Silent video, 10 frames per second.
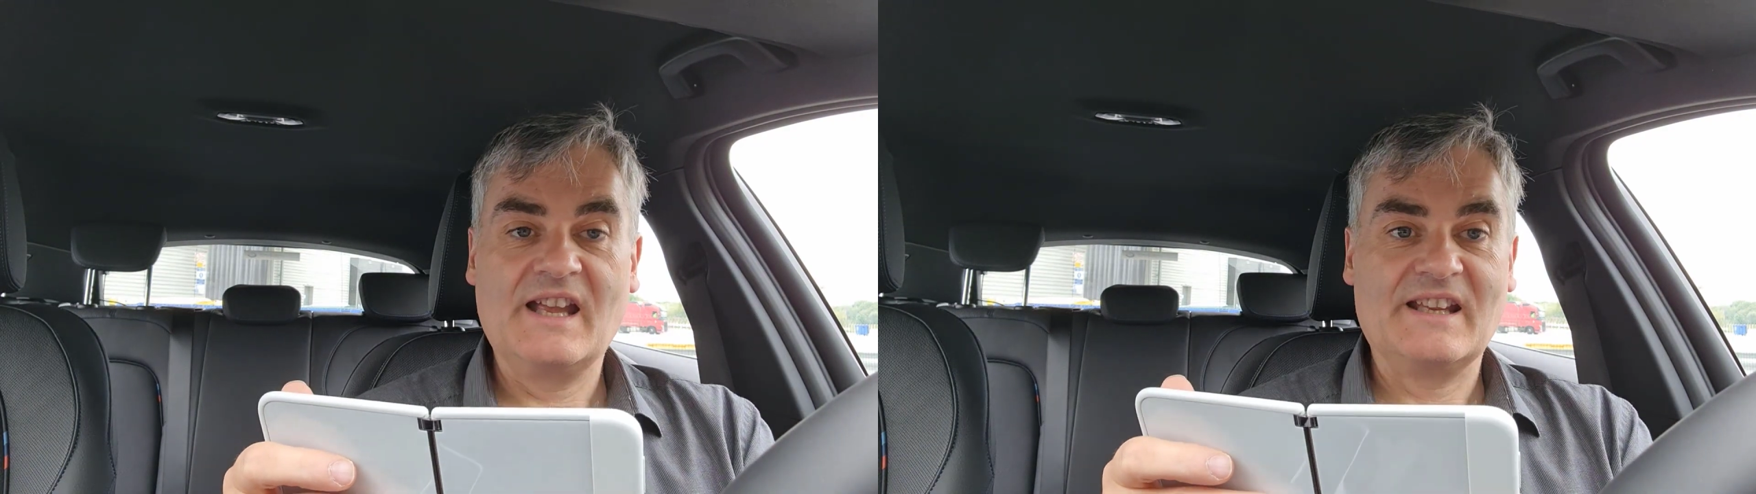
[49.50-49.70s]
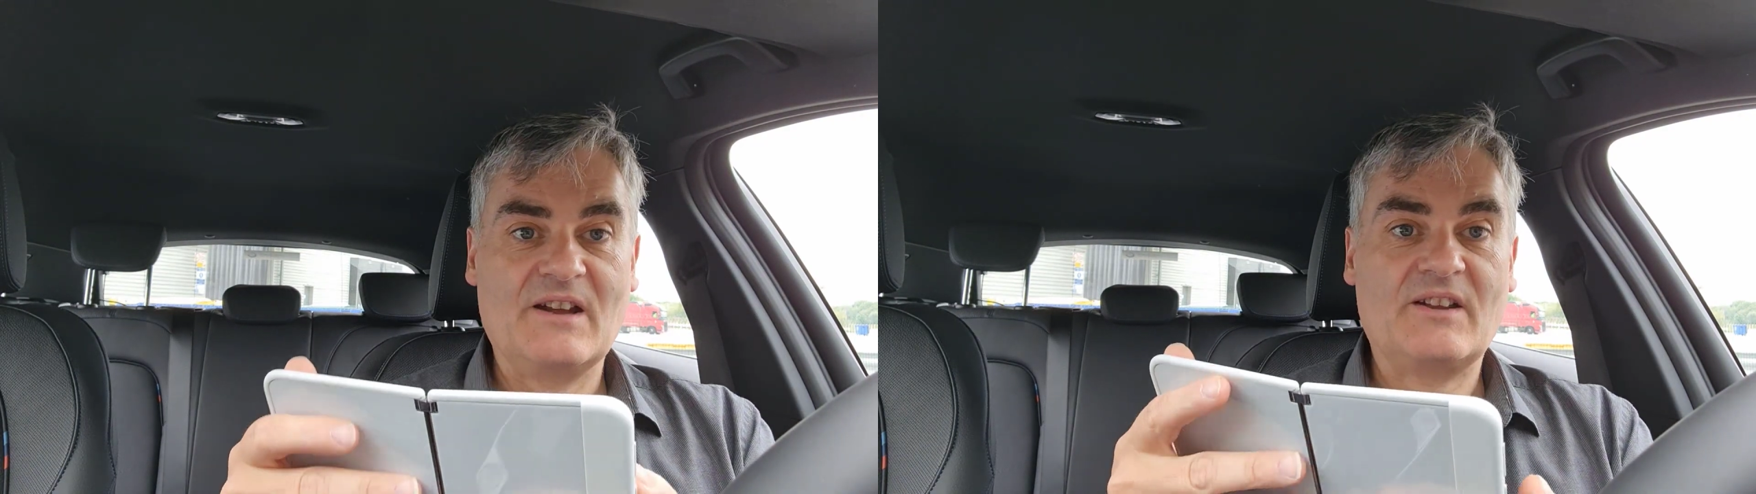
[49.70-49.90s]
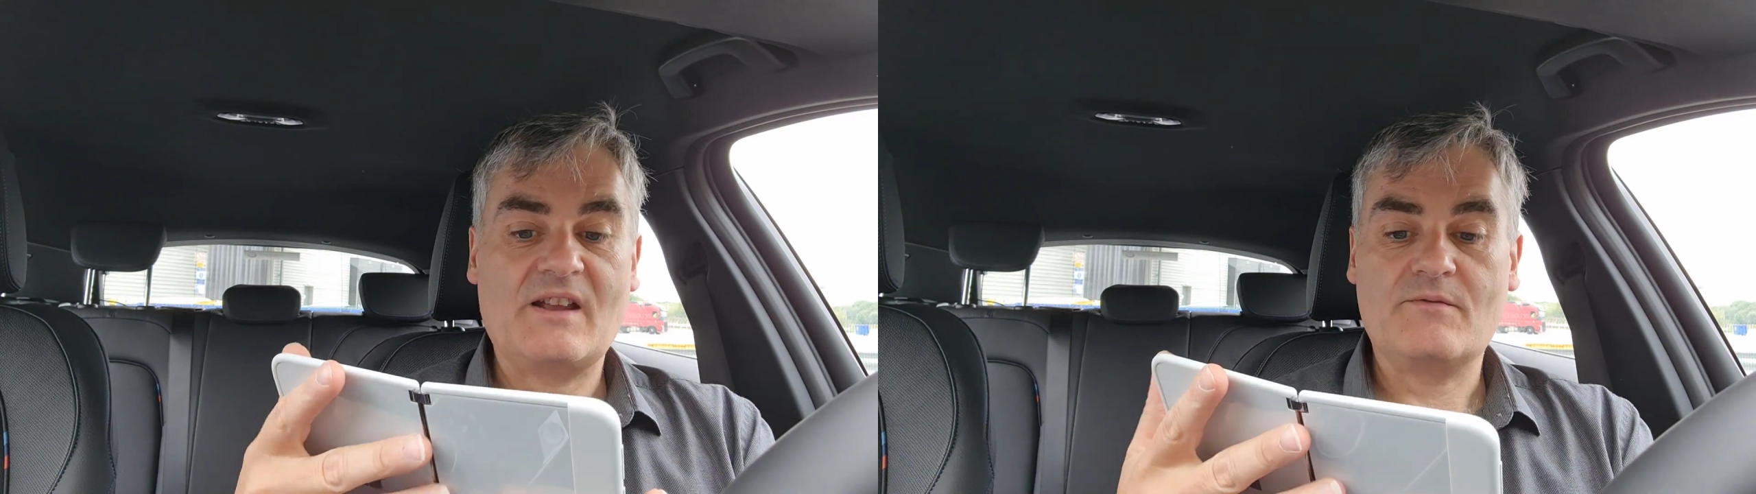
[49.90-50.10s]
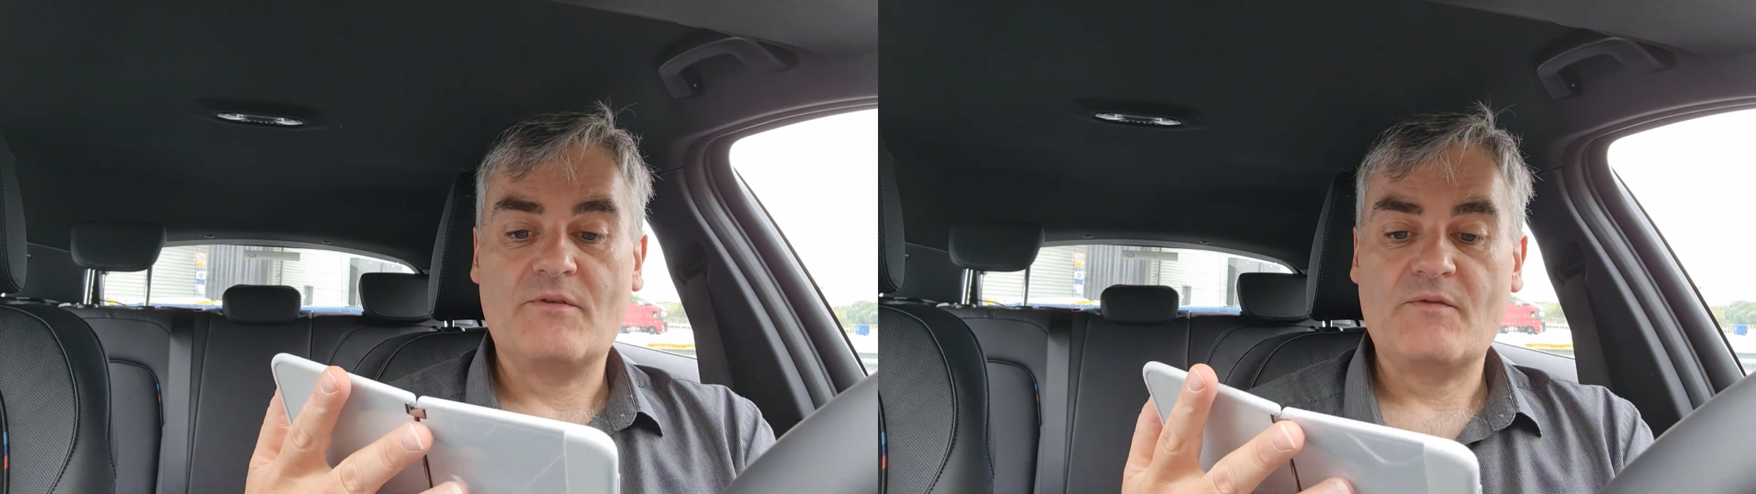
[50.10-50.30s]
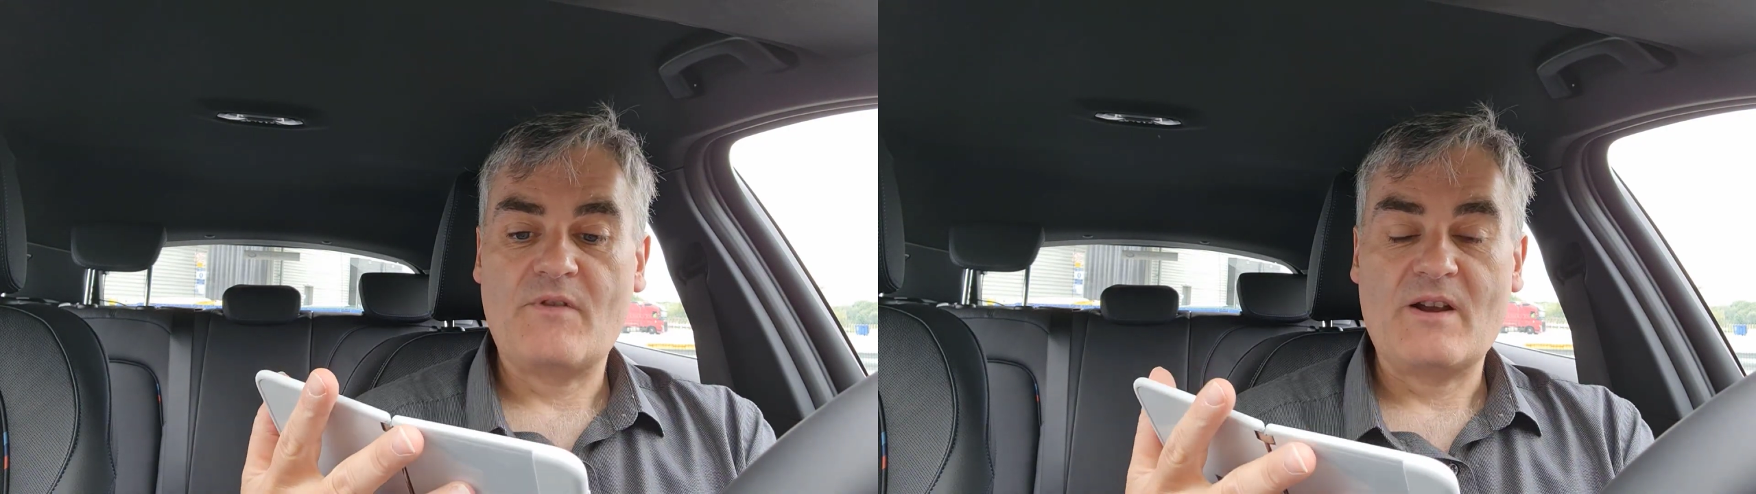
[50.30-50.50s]
you know, again
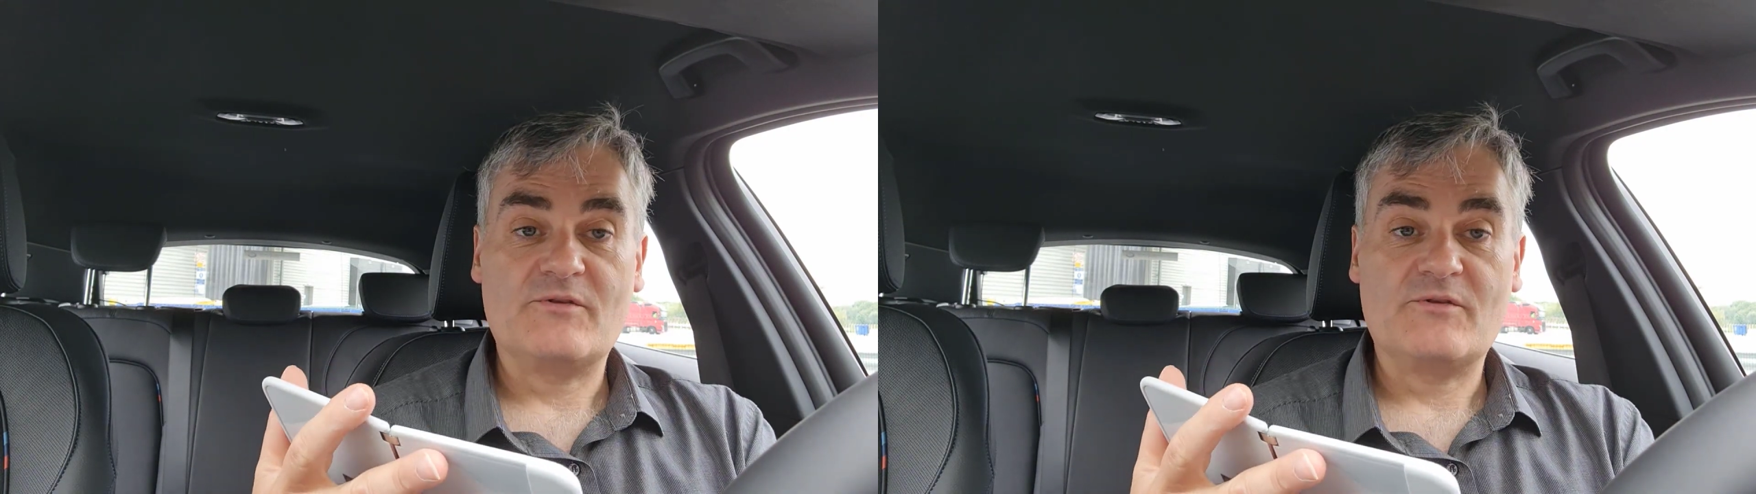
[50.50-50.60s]
very